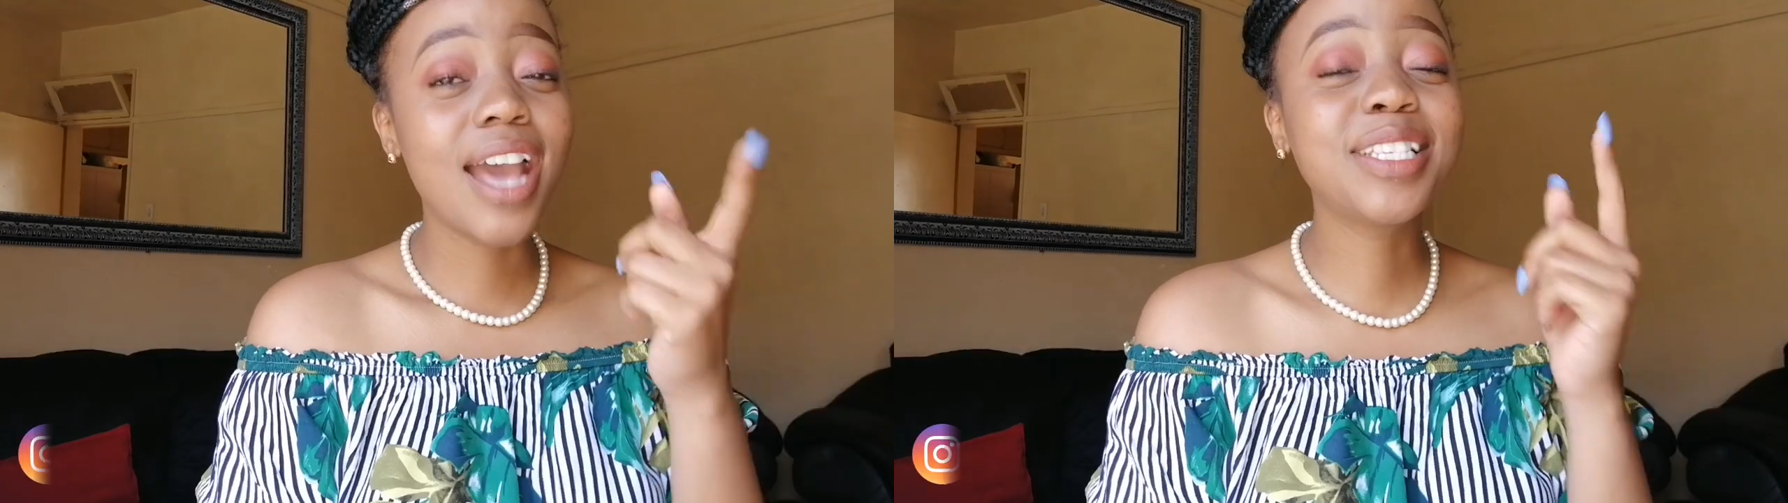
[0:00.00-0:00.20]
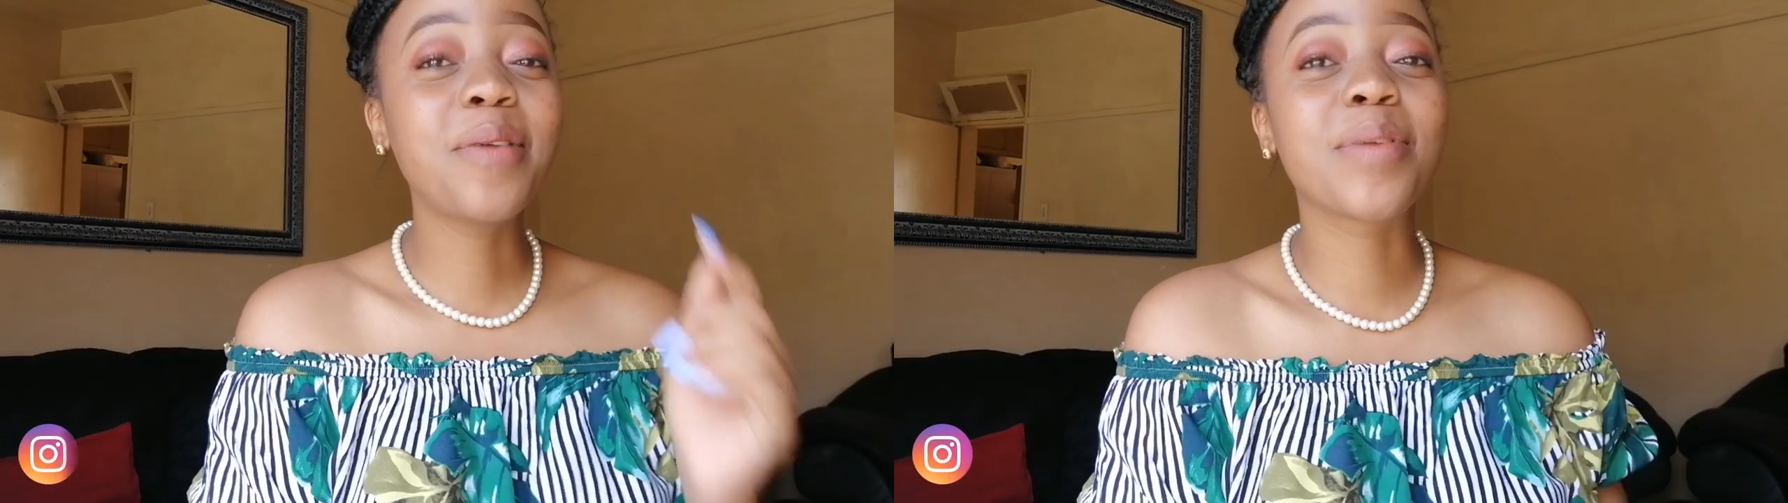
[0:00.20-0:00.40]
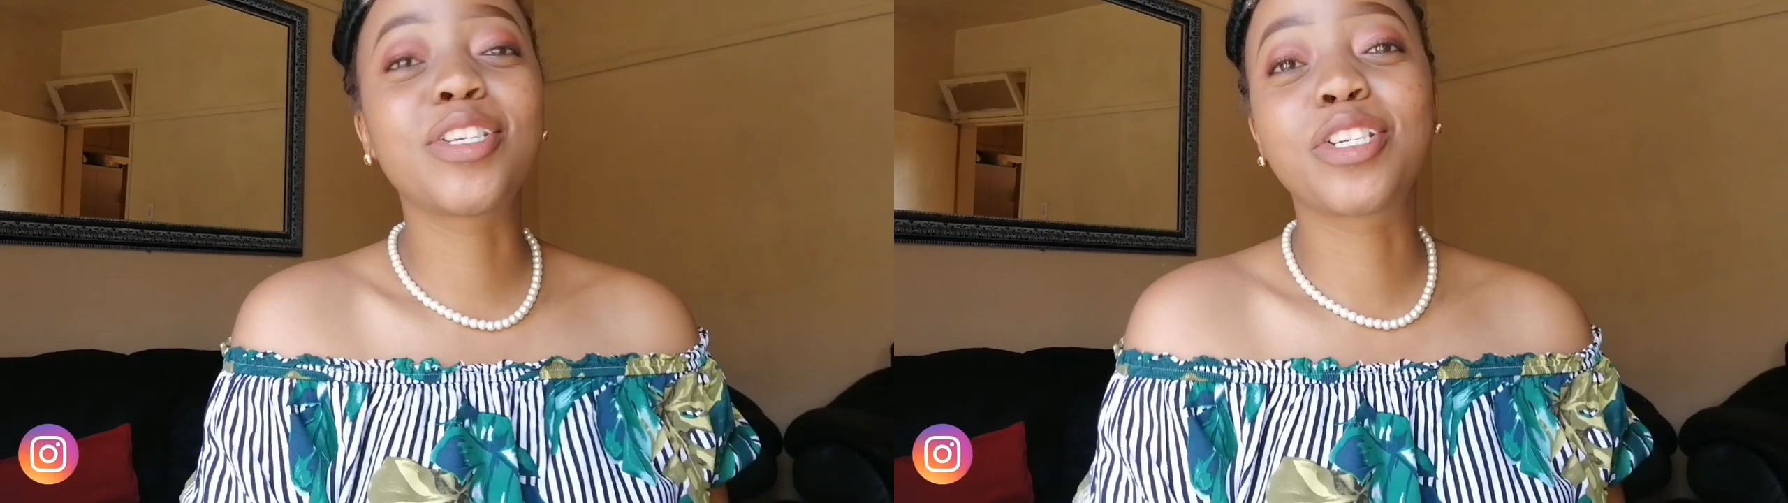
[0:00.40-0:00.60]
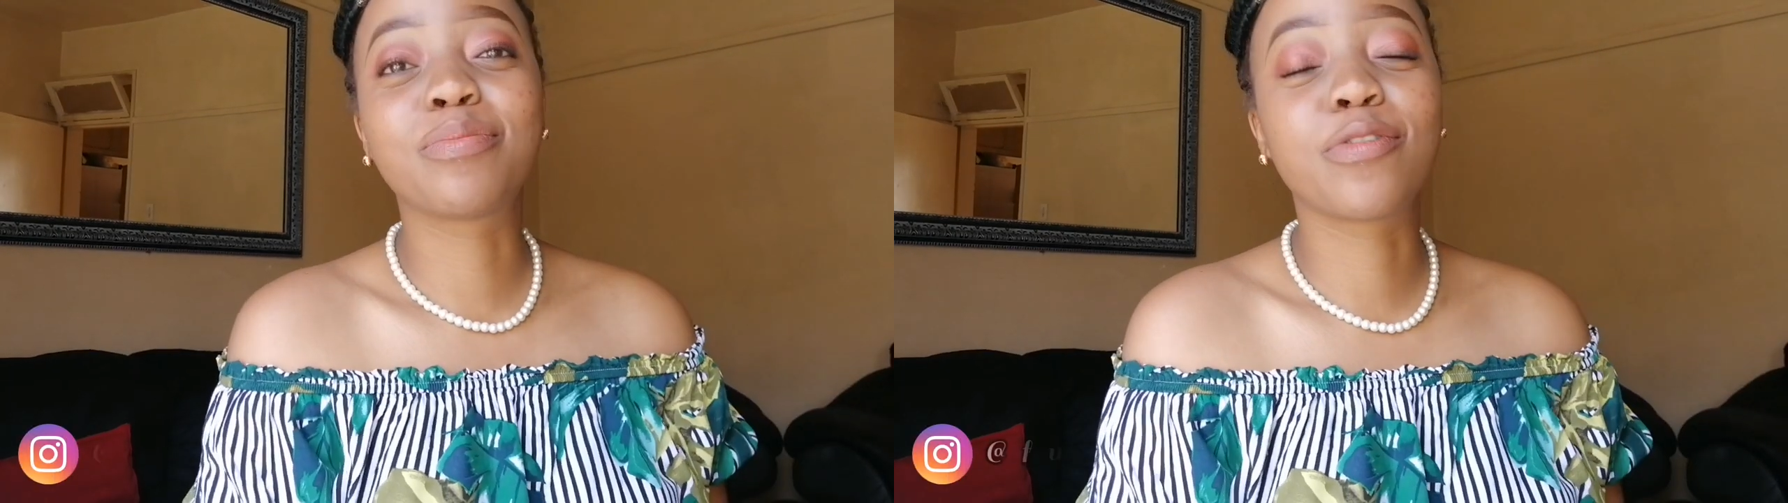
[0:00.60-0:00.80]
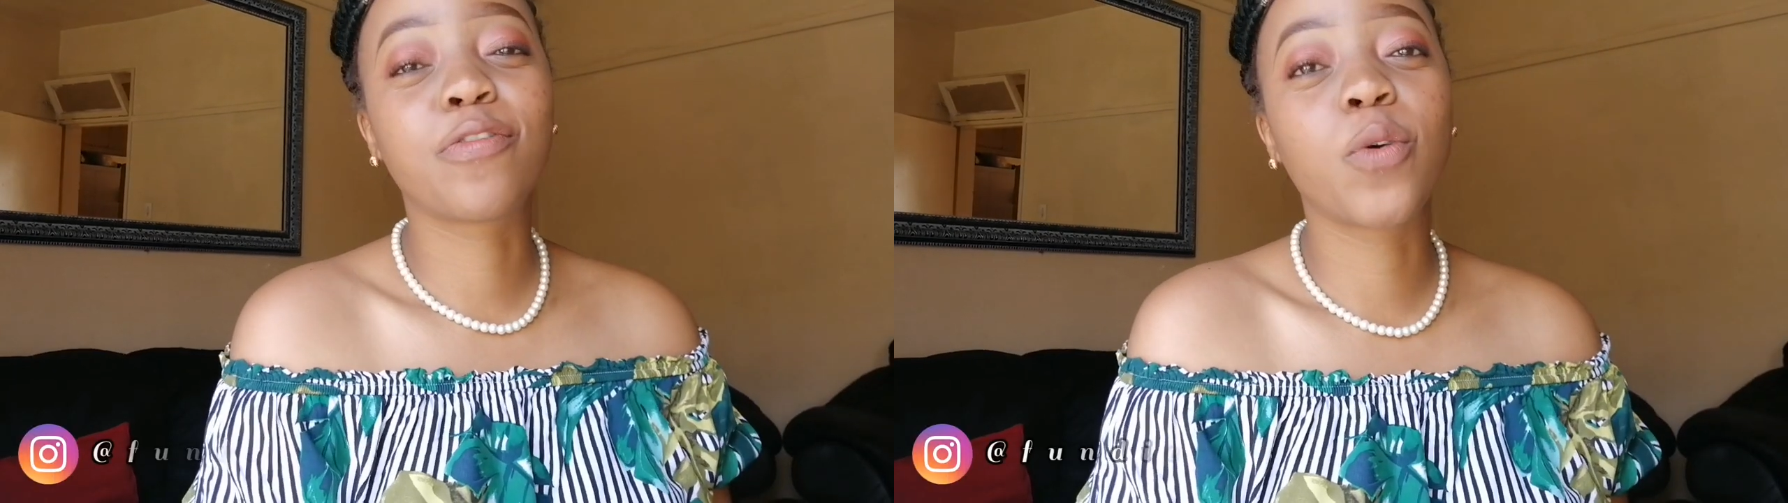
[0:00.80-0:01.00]
As I
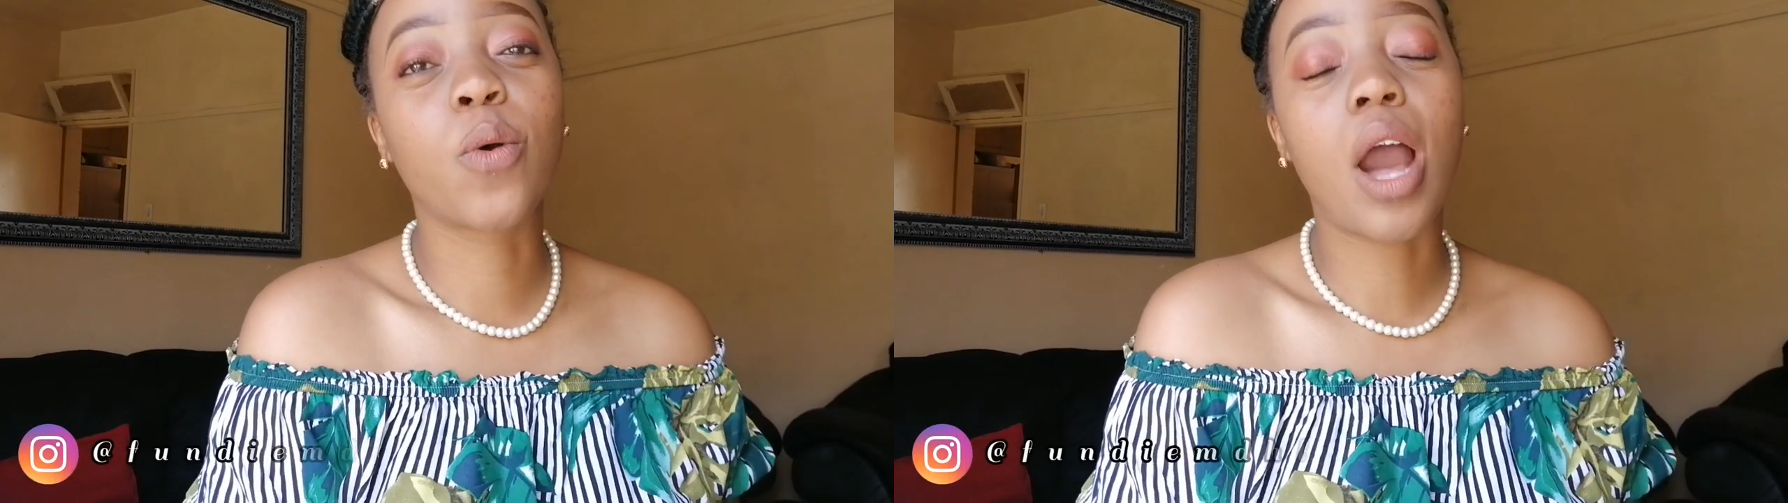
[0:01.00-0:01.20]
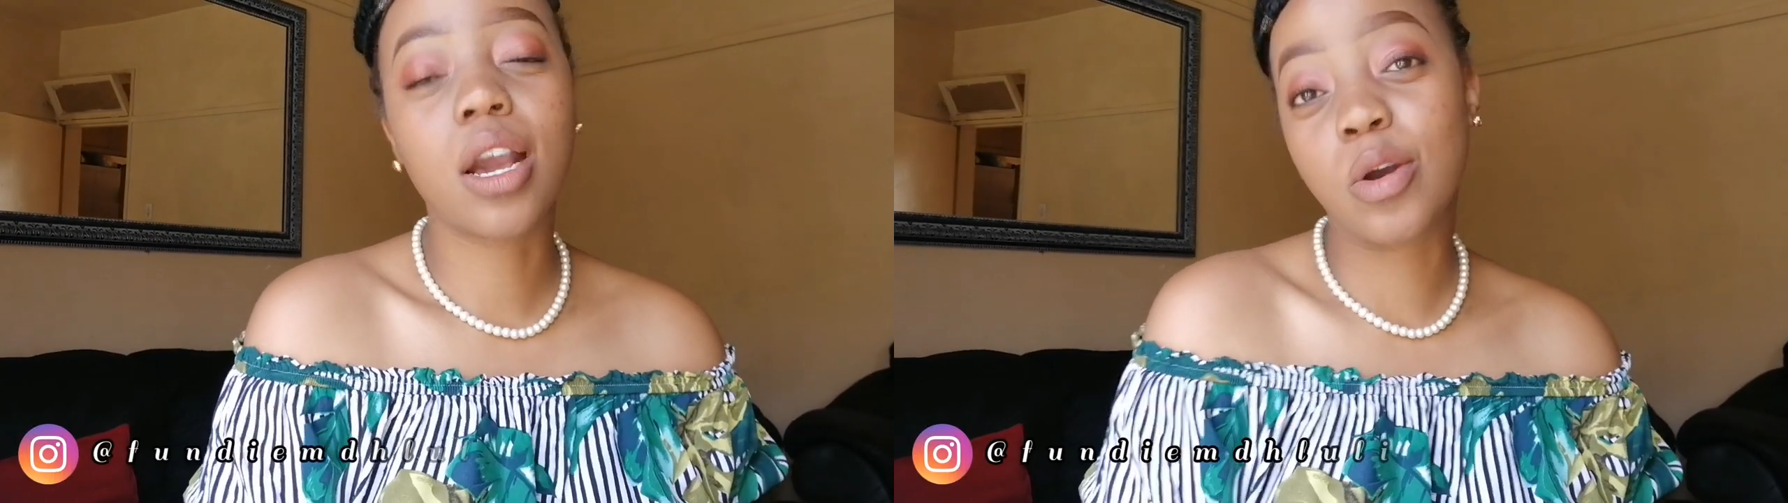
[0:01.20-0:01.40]
mentioned before,